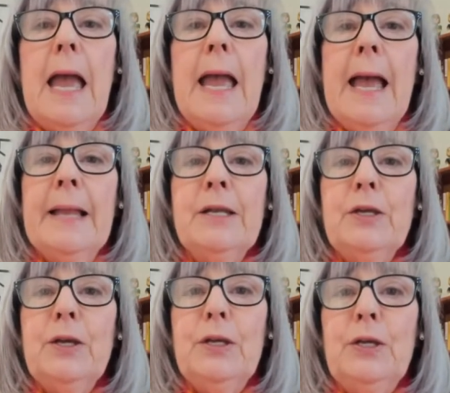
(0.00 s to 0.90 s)
And
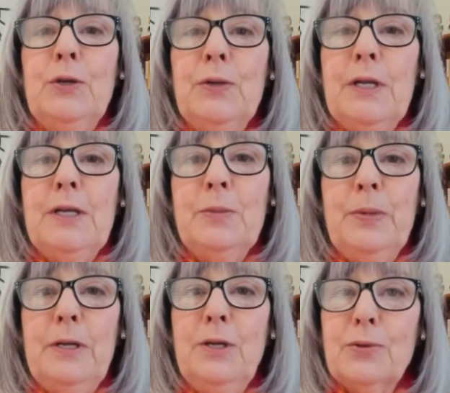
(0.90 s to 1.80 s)
you need to
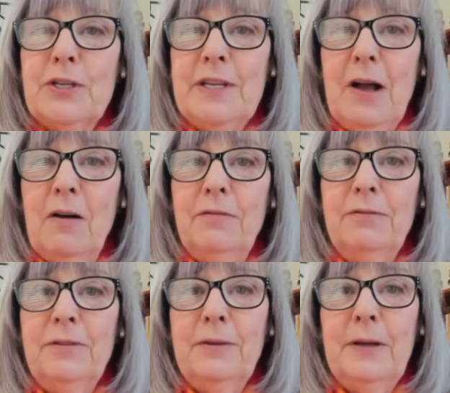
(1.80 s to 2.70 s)
be yourself.
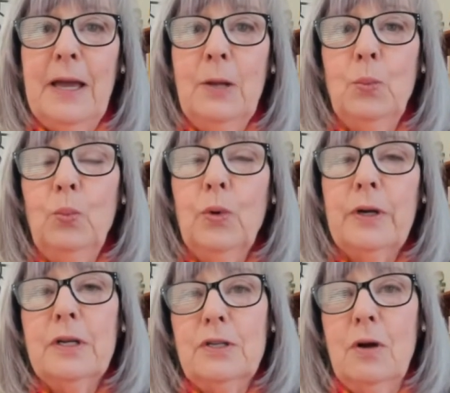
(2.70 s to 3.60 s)
And we're
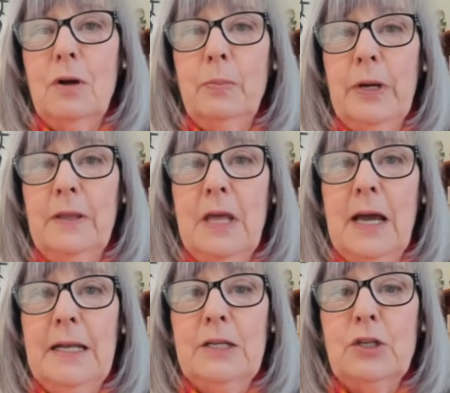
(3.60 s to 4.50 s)
going to talk about
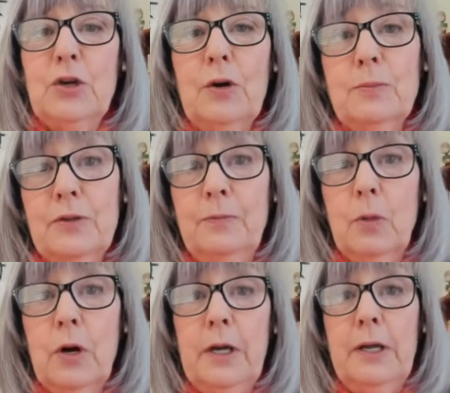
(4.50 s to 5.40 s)
that in terms of
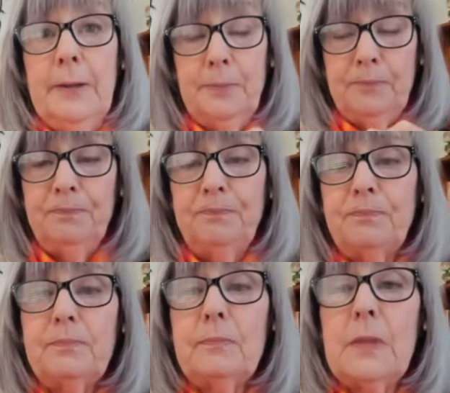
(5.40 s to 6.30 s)
marketing
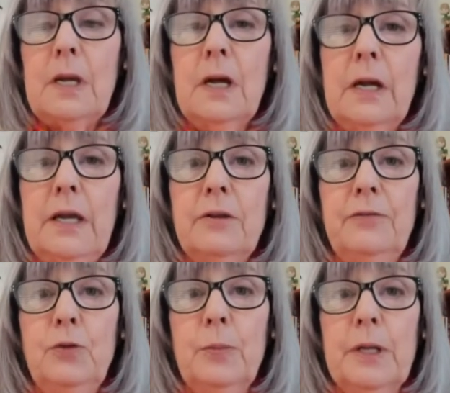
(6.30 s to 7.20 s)
in a
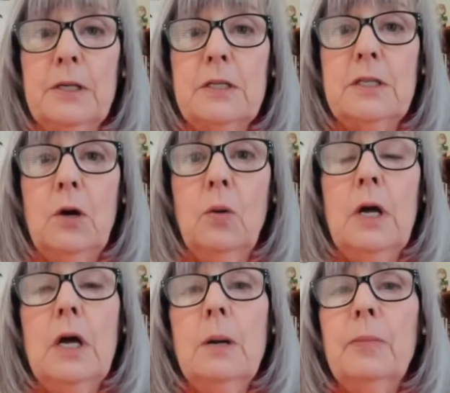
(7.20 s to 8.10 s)
few minutes.
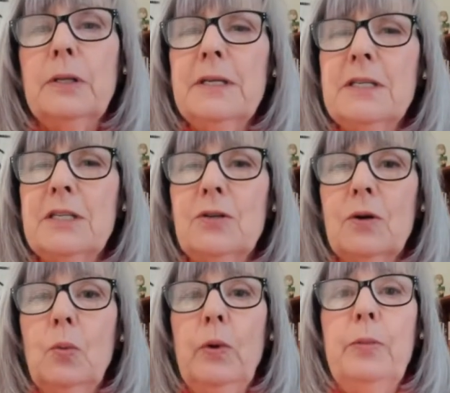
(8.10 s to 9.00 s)
But let's
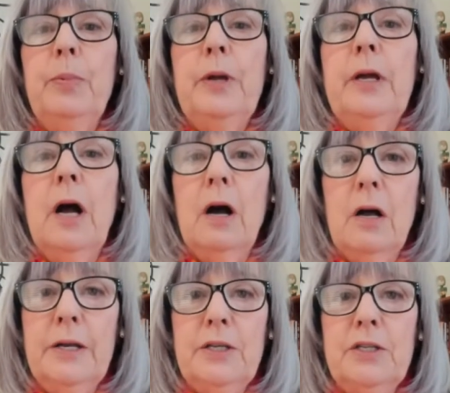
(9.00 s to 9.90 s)
start with being
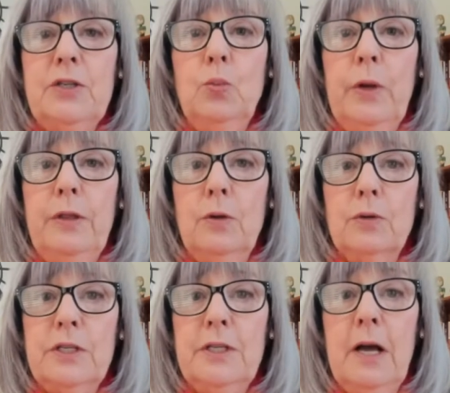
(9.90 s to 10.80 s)
honest with
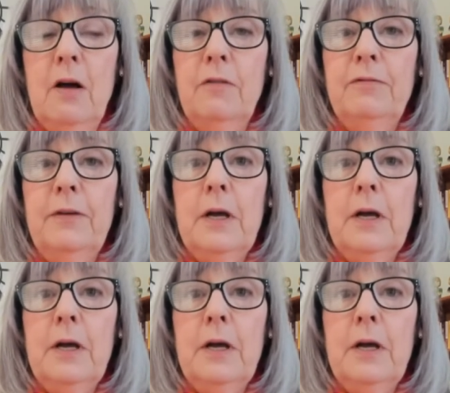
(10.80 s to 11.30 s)
yourself